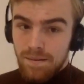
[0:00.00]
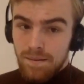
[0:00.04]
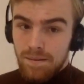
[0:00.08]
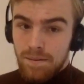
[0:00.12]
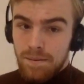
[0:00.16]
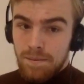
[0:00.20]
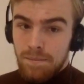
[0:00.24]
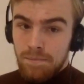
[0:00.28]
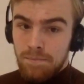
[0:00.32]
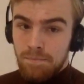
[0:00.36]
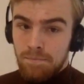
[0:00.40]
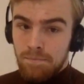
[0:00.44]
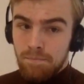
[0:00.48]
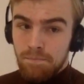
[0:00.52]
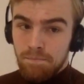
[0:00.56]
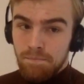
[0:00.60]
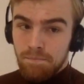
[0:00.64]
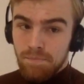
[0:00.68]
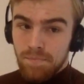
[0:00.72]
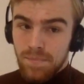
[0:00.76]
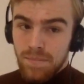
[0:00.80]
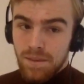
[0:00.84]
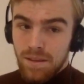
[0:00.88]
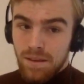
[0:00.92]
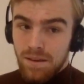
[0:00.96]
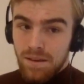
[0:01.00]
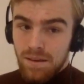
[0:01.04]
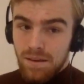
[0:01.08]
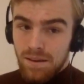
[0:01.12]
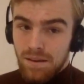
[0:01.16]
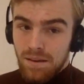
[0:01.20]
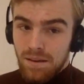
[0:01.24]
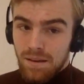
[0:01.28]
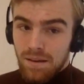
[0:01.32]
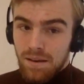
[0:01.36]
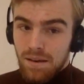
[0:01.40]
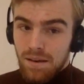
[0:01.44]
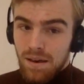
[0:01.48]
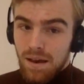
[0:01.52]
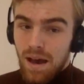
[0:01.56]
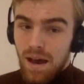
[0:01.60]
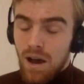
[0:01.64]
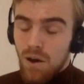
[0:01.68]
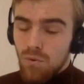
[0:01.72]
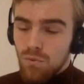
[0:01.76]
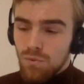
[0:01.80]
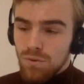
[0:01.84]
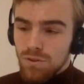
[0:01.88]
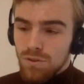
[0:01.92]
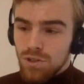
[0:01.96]

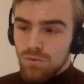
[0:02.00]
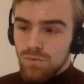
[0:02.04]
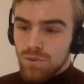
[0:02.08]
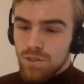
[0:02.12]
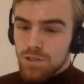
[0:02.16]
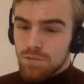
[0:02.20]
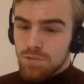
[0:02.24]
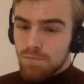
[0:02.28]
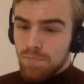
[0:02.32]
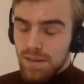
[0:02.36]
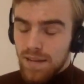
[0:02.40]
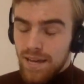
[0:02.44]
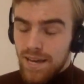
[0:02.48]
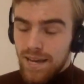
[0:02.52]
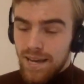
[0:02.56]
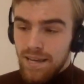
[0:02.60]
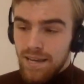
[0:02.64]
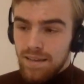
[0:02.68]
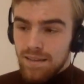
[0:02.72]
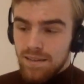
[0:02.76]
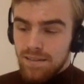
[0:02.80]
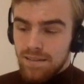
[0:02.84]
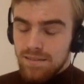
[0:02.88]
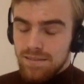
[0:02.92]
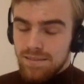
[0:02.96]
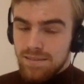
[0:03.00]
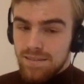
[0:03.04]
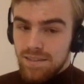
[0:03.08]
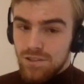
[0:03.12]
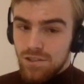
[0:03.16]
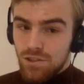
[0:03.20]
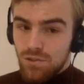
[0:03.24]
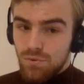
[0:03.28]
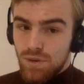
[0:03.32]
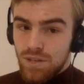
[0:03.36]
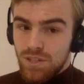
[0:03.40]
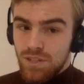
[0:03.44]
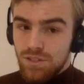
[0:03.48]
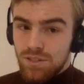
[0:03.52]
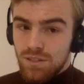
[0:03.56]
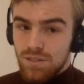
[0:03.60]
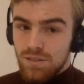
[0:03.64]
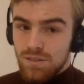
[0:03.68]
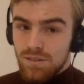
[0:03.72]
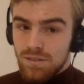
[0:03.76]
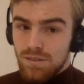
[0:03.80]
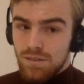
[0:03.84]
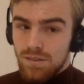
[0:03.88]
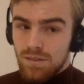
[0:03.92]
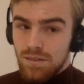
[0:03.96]
How would you explain the
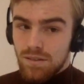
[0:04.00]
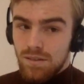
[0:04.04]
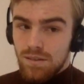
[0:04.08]
situation